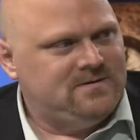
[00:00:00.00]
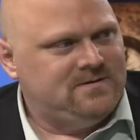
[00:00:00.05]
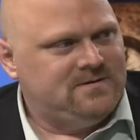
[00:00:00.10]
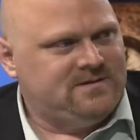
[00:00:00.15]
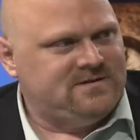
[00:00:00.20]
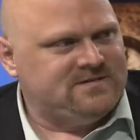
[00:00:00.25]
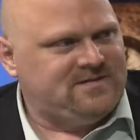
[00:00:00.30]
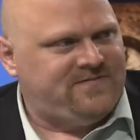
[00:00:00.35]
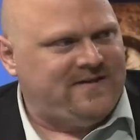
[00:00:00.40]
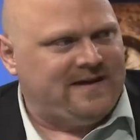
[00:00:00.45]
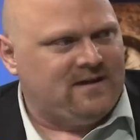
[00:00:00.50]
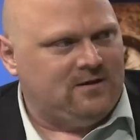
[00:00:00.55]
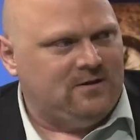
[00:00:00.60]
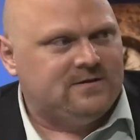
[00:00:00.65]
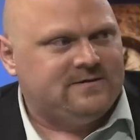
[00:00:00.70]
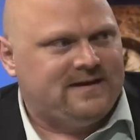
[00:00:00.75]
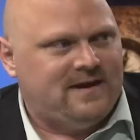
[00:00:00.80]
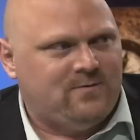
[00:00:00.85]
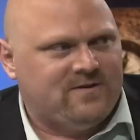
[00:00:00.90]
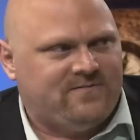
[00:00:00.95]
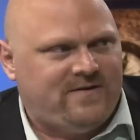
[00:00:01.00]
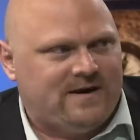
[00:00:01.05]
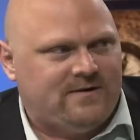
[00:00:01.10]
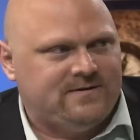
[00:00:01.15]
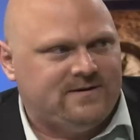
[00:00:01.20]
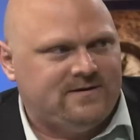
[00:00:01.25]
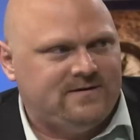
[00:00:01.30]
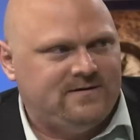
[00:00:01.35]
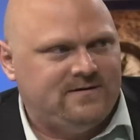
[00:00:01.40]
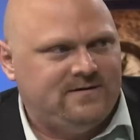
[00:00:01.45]
Because if they'd looked, they would have
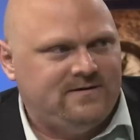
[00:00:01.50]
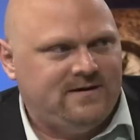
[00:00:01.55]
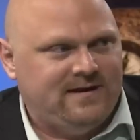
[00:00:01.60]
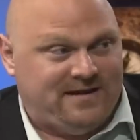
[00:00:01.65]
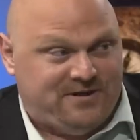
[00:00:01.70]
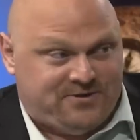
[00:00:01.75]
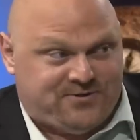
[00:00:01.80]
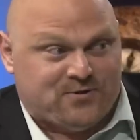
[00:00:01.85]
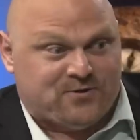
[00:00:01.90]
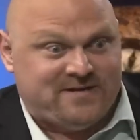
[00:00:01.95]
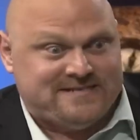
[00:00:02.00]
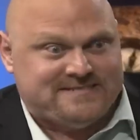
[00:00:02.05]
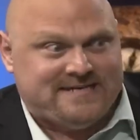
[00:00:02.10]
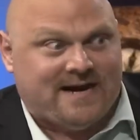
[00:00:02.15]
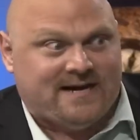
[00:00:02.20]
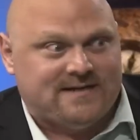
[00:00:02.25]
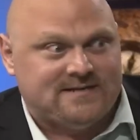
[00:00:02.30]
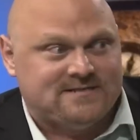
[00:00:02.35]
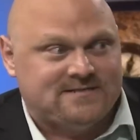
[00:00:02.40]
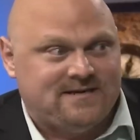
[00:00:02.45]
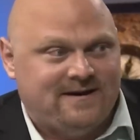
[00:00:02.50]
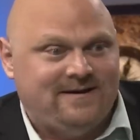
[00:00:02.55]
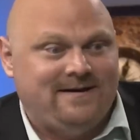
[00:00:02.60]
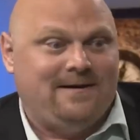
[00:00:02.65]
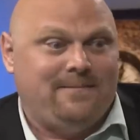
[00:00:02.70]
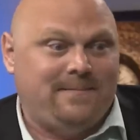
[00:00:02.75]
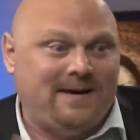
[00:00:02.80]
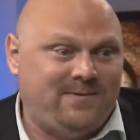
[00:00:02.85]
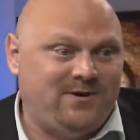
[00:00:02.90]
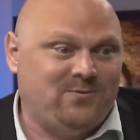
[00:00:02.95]
found it in 30 seconds.
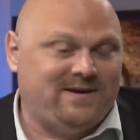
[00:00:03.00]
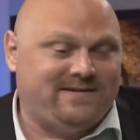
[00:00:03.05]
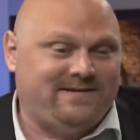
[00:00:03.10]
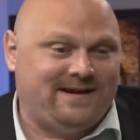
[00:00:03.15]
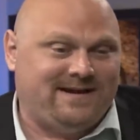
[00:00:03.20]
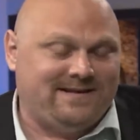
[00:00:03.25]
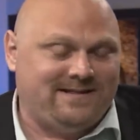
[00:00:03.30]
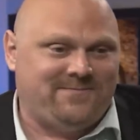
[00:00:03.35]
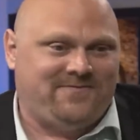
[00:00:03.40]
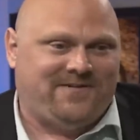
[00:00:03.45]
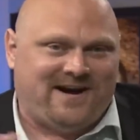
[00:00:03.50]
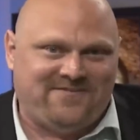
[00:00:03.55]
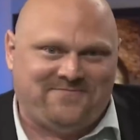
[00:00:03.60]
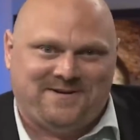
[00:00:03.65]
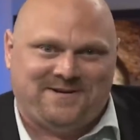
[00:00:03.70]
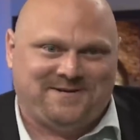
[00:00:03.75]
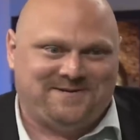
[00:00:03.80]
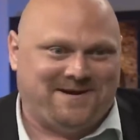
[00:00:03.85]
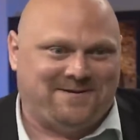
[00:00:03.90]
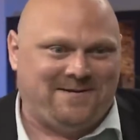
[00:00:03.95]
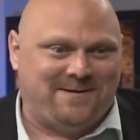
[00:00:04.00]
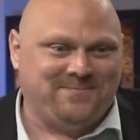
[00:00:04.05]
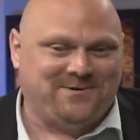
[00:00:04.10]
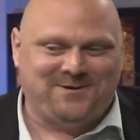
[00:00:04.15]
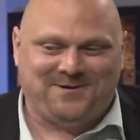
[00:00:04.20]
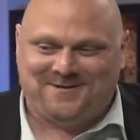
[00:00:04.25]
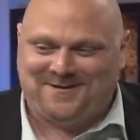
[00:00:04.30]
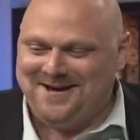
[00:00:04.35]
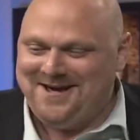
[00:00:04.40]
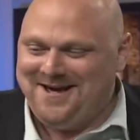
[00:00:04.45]
Maybe it would have taken them 5 minutes. I'm good.